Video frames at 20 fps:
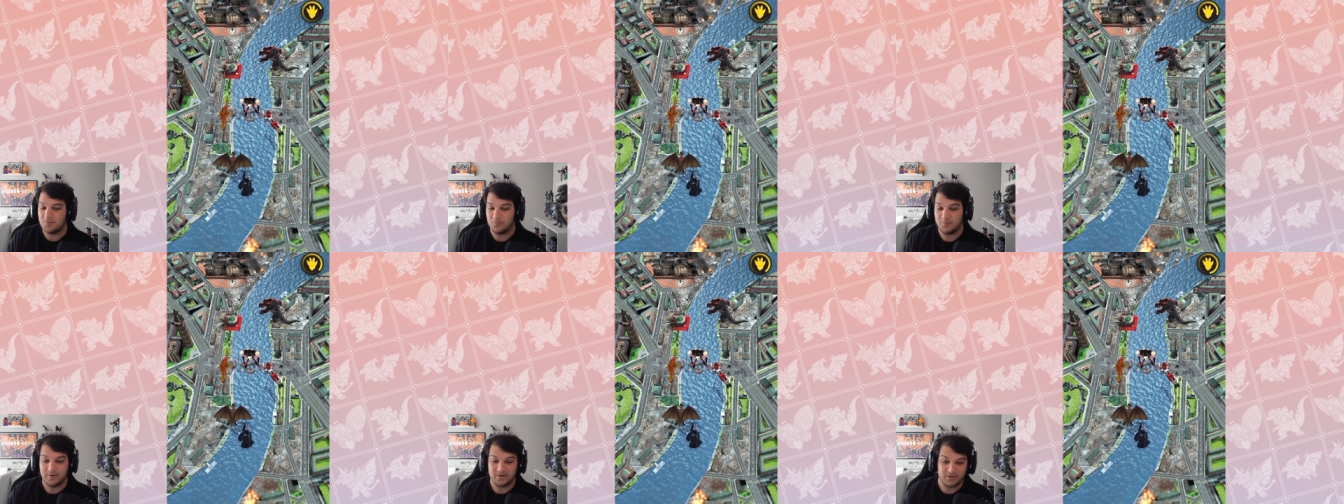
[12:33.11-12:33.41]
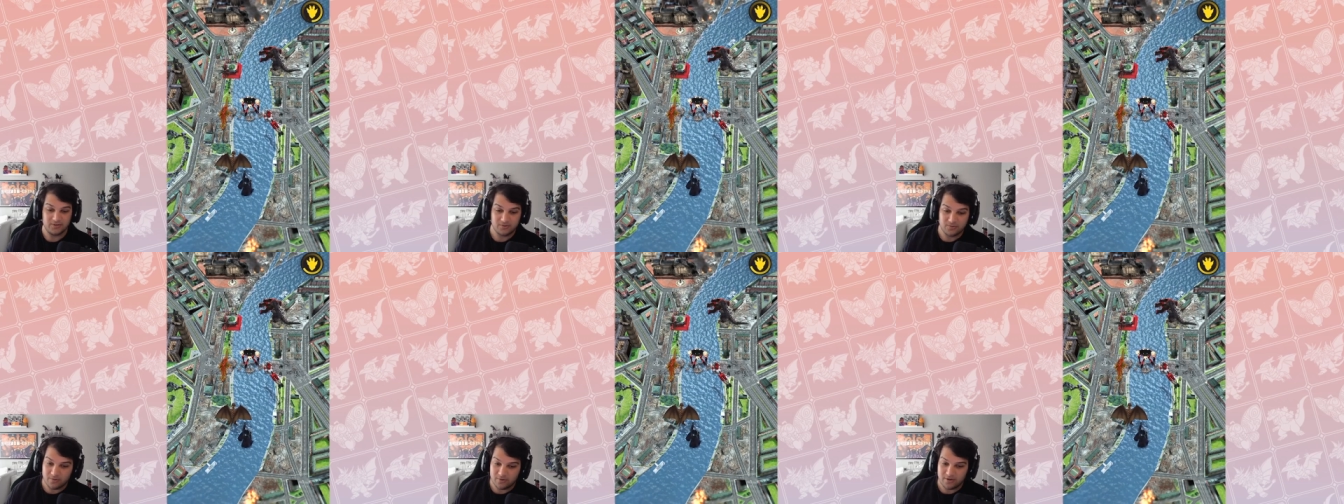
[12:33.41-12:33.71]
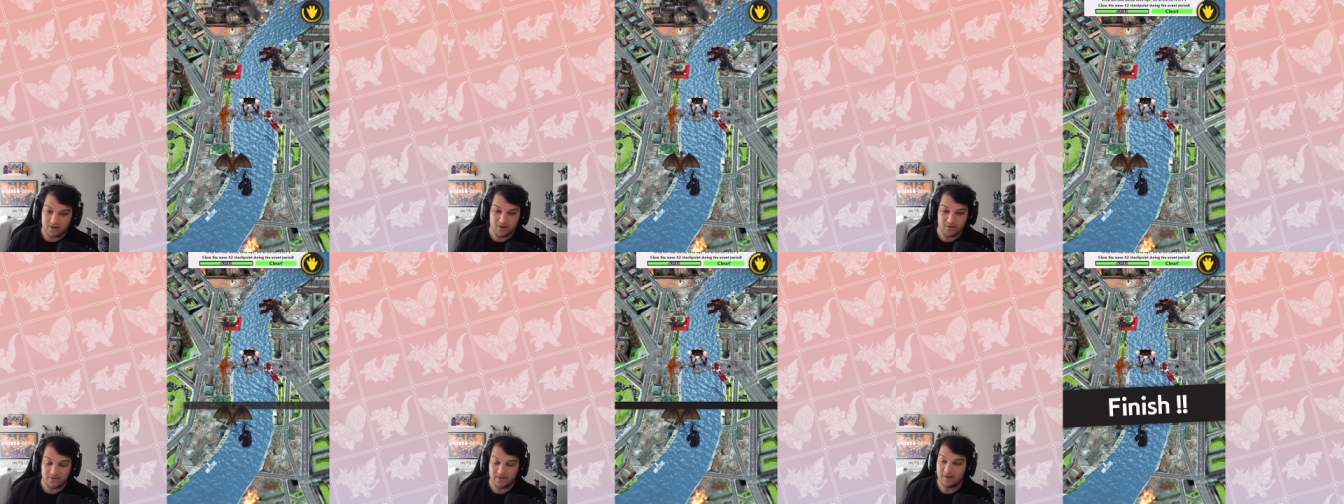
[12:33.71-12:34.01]
People in my
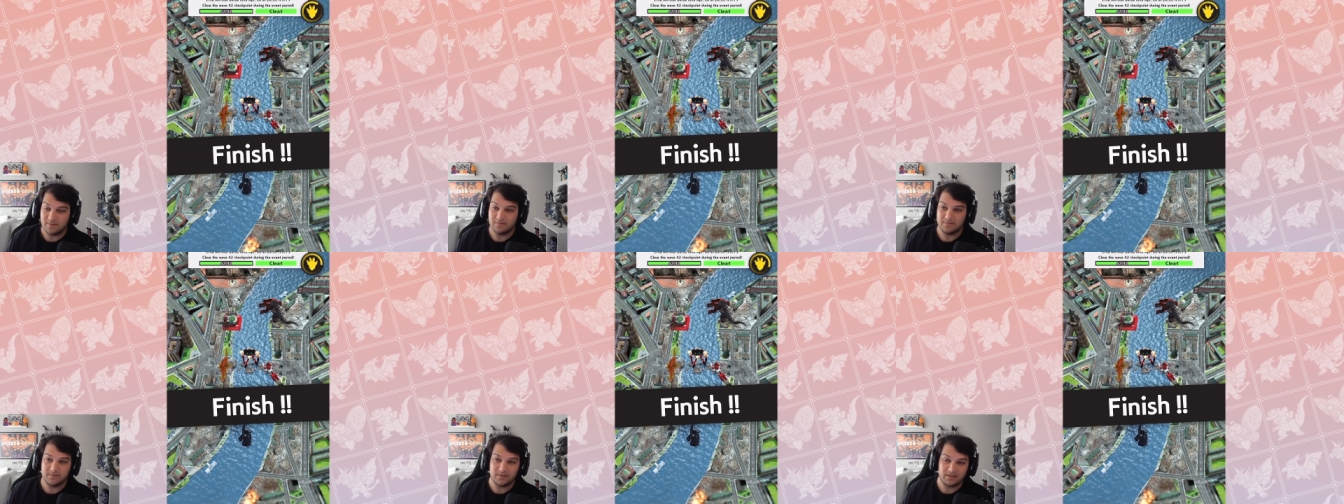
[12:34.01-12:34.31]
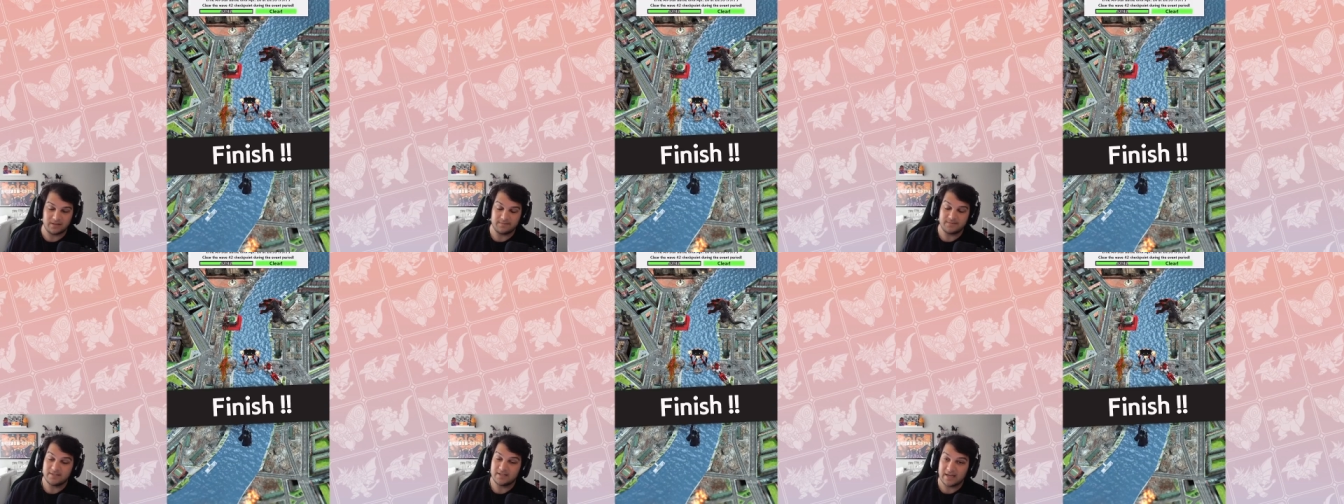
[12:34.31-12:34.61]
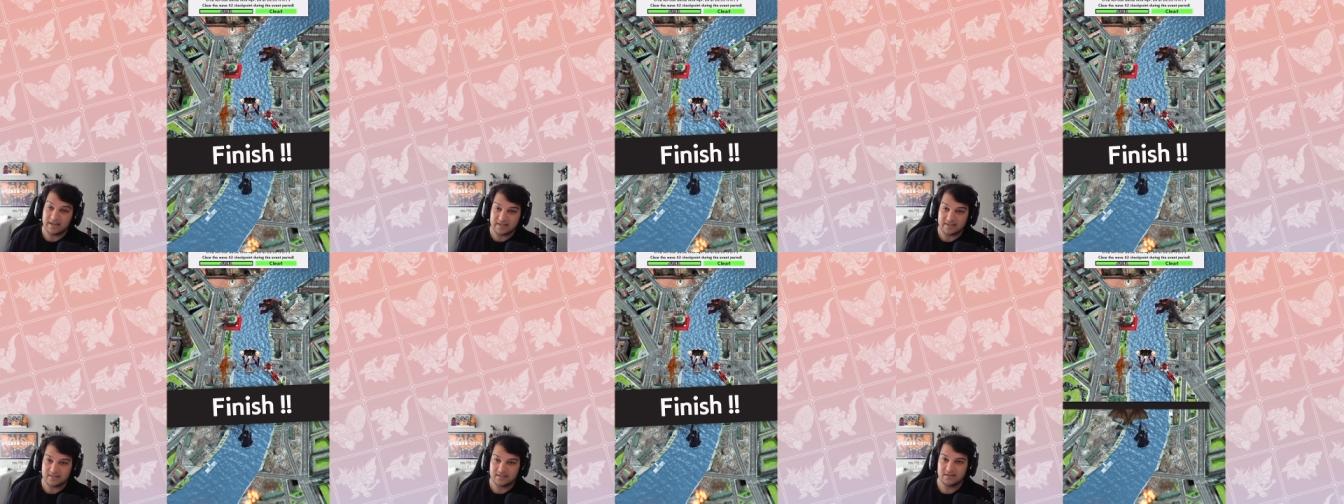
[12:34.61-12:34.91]
Discord know that I'm like
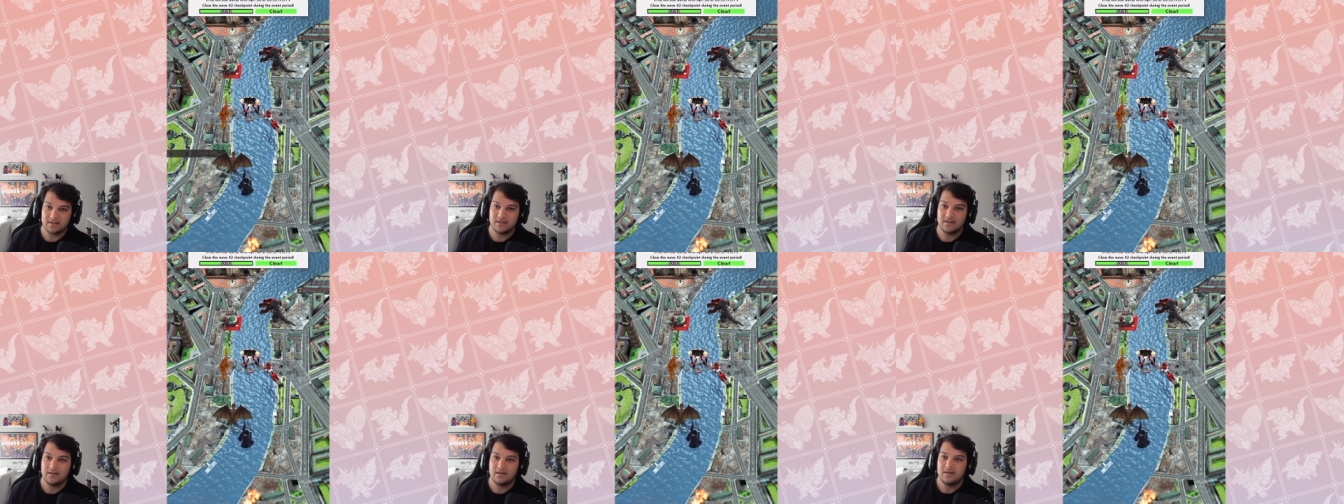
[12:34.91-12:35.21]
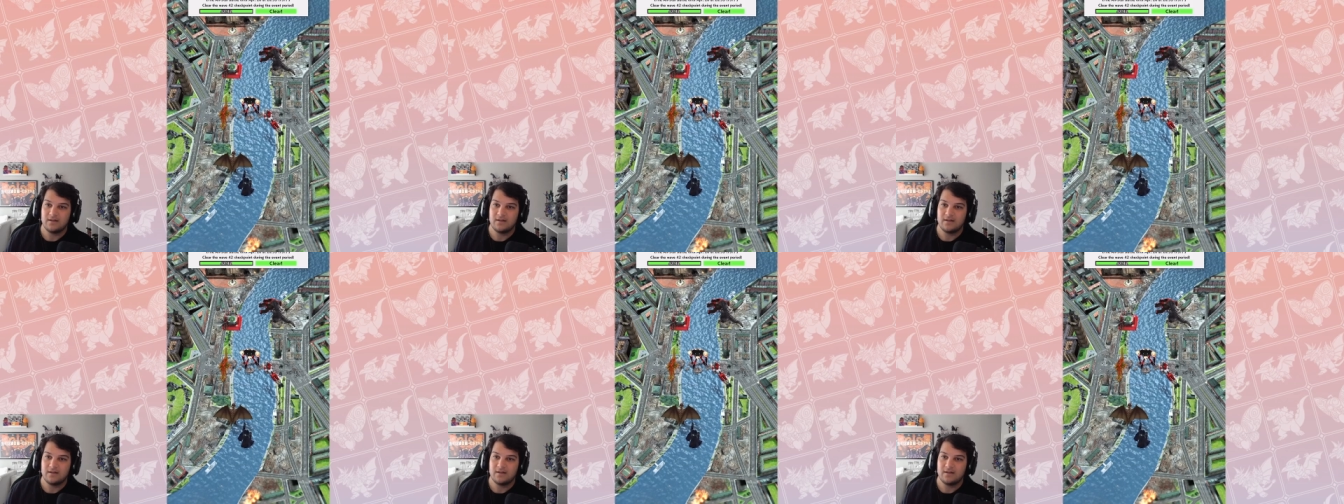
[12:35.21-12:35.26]
obsessed.